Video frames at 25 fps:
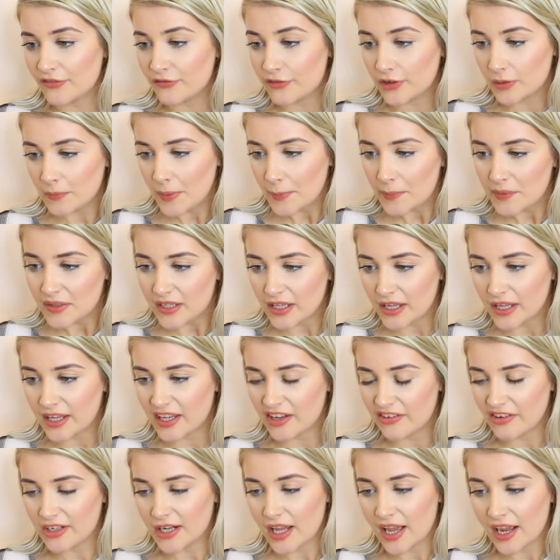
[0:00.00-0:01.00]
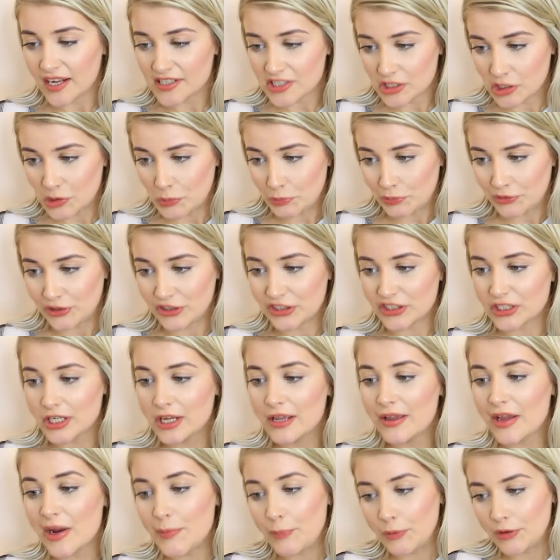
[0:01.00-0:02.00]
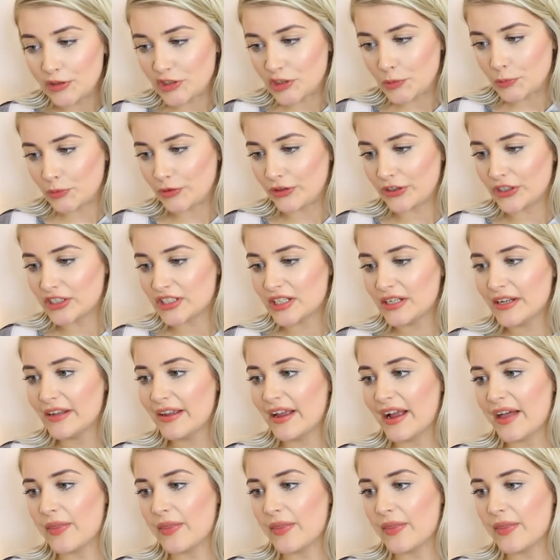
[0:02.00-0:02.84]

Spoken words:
foam applicator, an eyeshadow brush, a blusher brush,